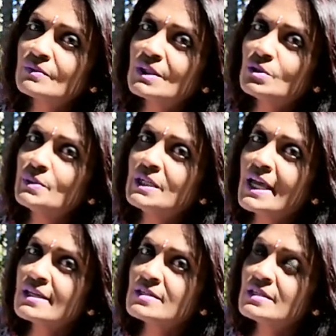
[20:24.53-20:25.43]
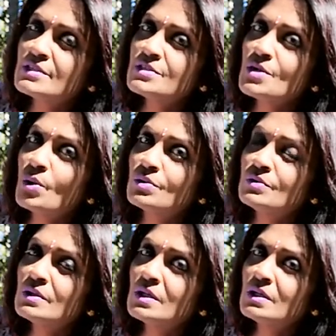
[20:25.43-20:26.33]
it'll be an excellent stone
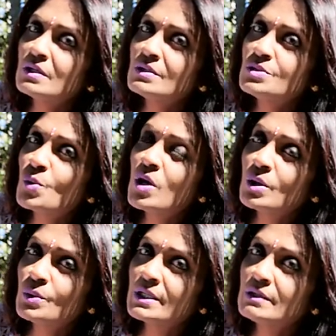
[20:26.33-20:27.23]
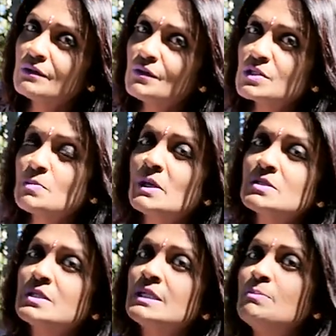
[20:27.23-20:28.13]
to work with, for
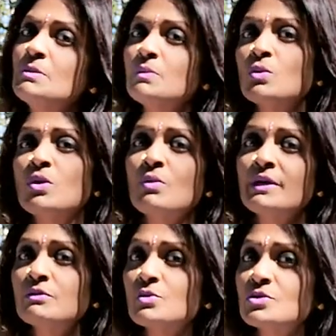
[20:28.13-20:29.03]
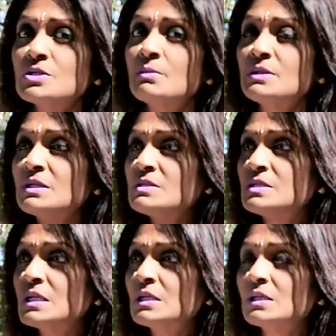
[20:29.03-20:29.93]
especially people who are going through
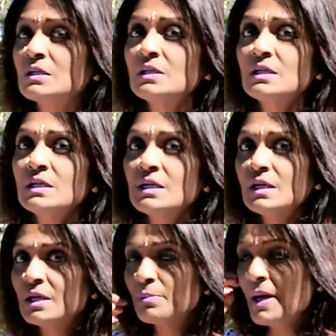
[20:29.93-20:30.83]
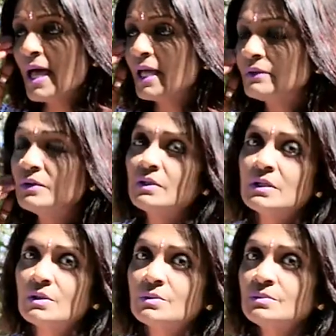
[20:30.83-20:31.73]
shamanistic path,
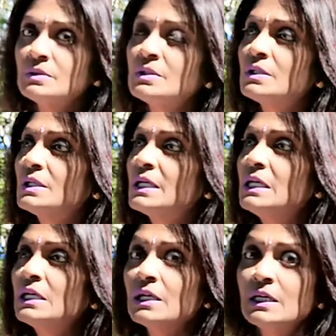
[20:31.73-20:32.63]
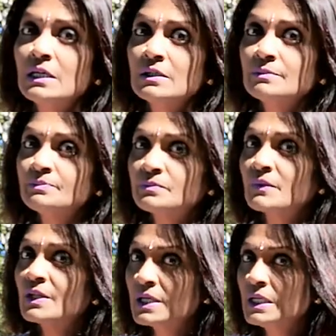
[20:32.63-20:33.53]
healing,
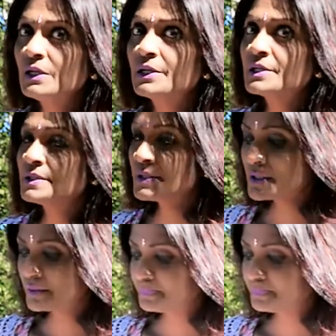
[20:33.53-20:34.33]
the healers.